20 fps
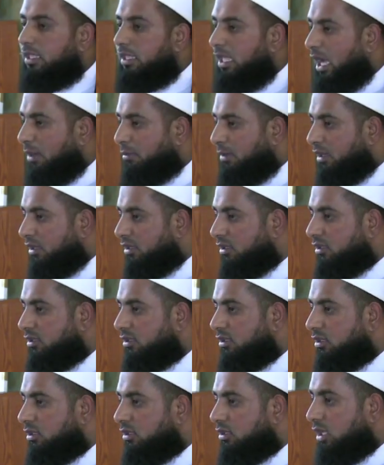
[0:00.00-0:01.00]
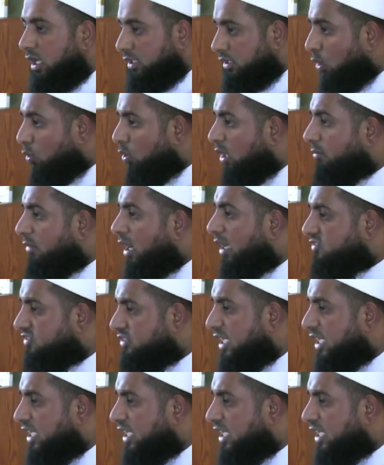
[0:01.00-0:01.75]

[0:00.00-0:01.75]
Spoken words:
al-Qiyamah. And the ulama